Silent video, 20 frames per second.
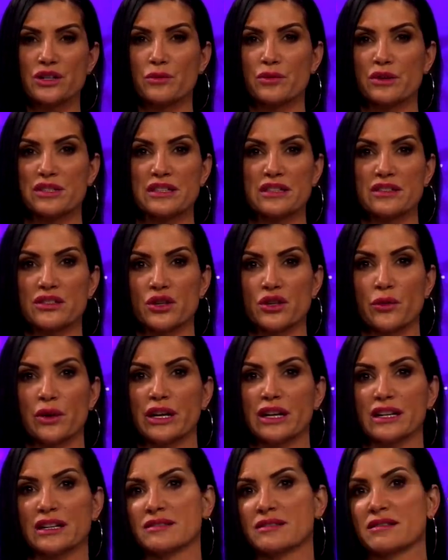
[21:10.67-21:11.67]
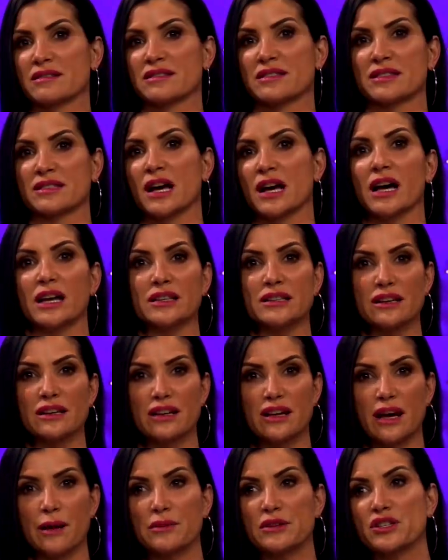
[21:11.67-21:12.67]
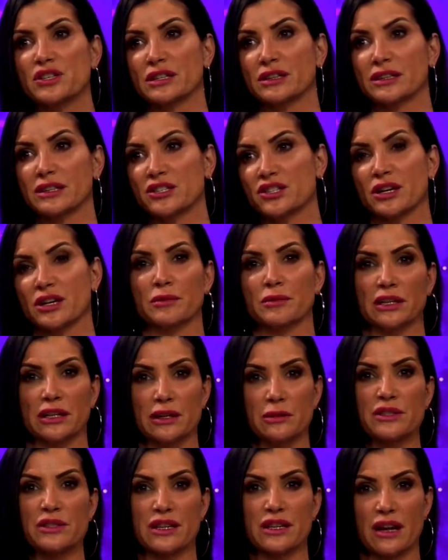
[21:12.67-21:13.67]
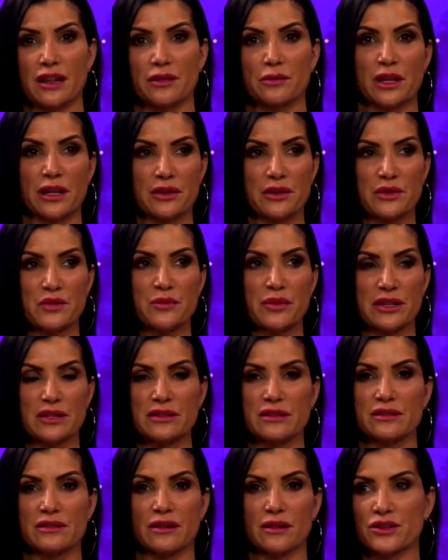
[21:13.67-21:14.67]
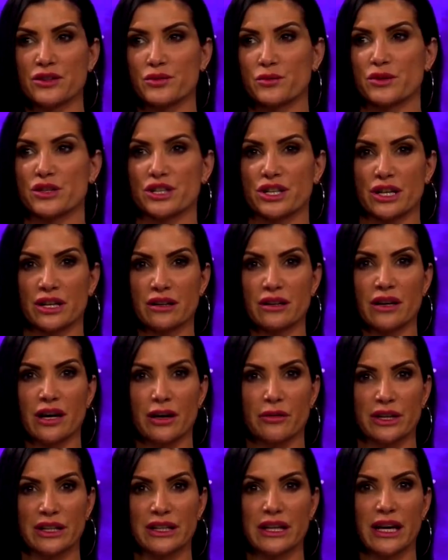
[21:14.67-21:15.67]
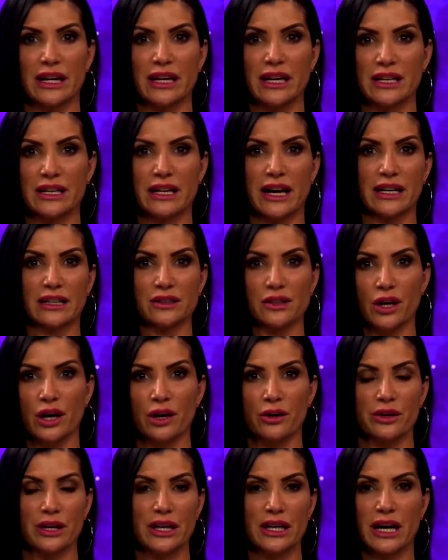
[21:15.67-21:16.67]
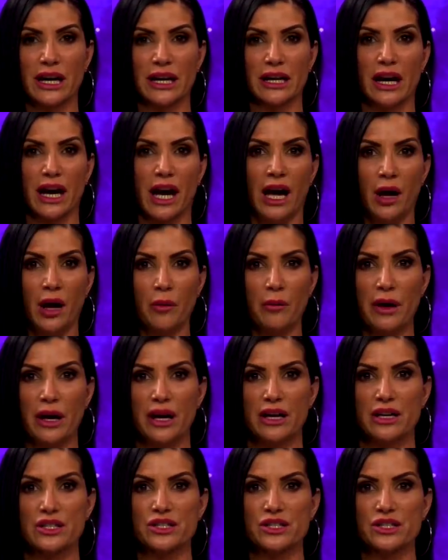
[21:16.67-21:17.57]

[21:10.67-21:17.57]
She wasn't doing it as a stunt. I mean, she legitimately was another one of those business owners where she couldn't go and get any kind of loan, any kind of help.